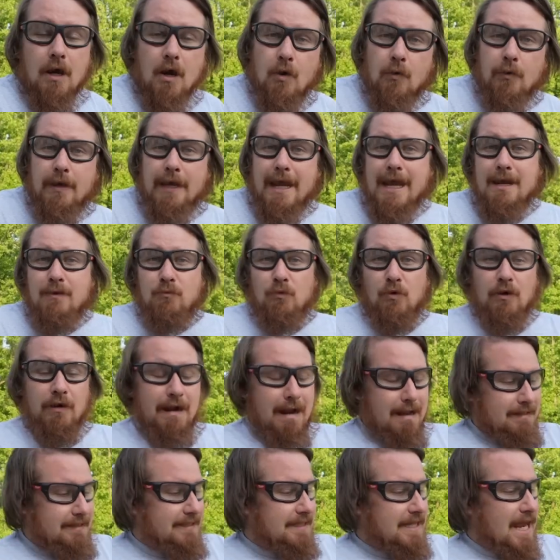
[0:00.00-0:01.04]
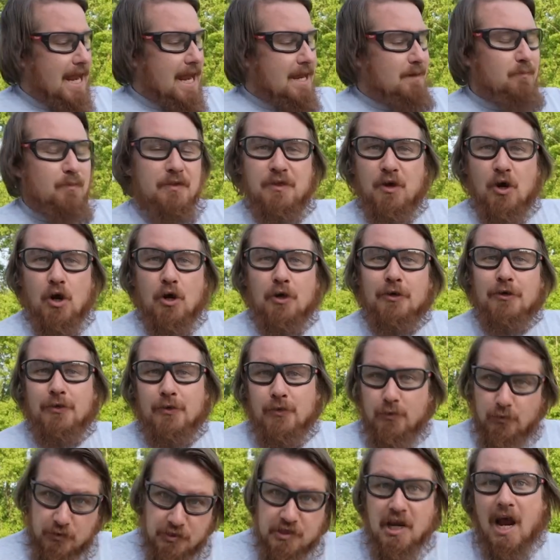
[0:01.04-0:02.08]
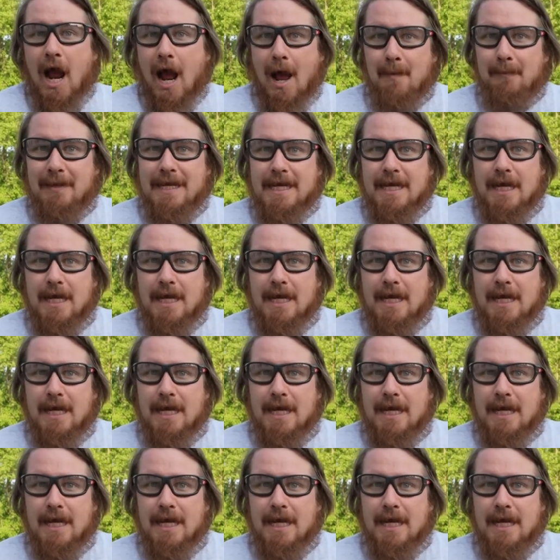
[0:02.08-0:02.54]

Okay, we're outside with our new Tommy